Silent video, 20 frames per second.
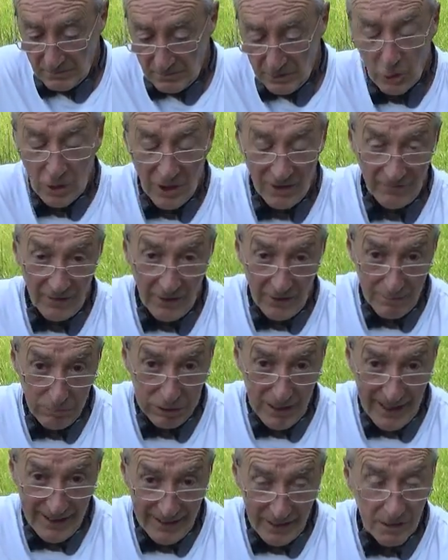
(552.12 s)
Looking very
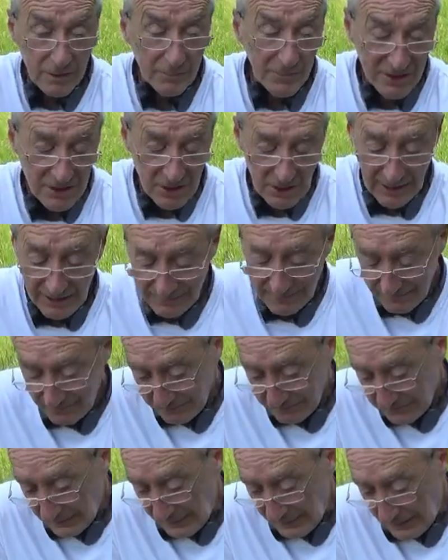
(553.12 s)
black, admittedly.
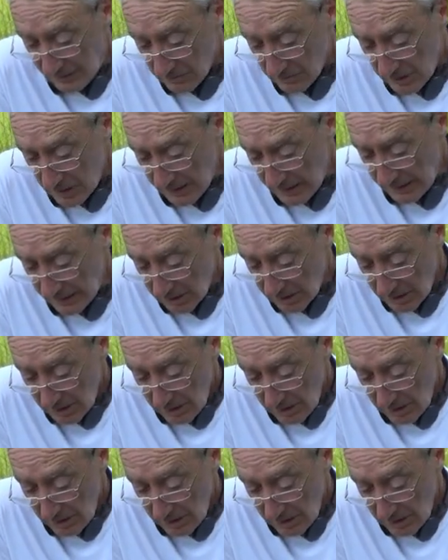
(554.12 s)
Right,